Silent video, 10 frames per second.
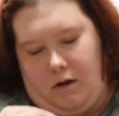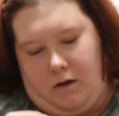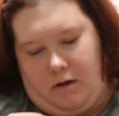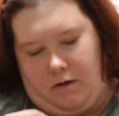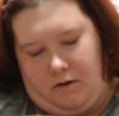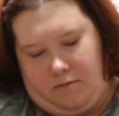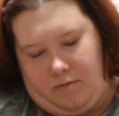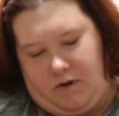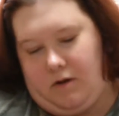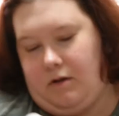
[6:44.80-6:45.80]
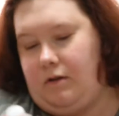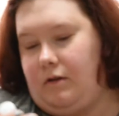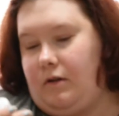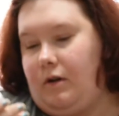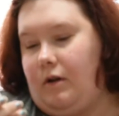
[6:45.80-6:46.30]
Um,
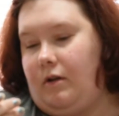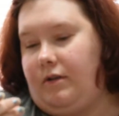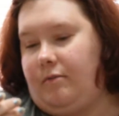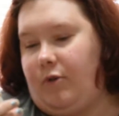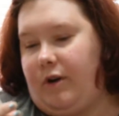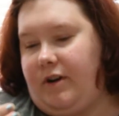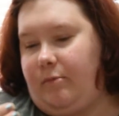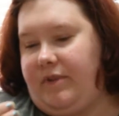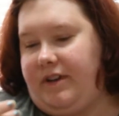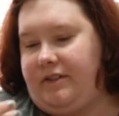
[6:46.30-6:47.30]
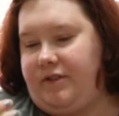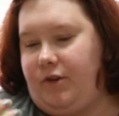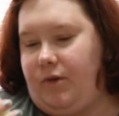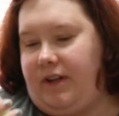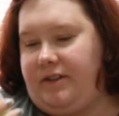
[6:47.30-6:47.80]
the Mario
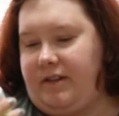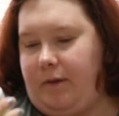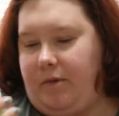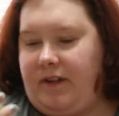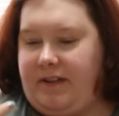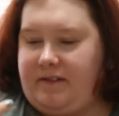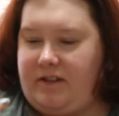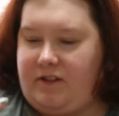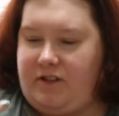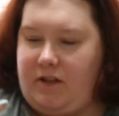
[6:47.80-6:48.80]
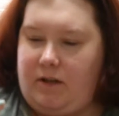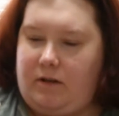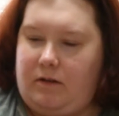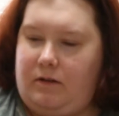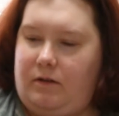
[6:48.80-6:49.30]
Badescu Enzyme Cleansing
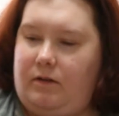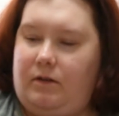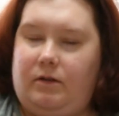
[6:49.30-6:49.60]
Gel.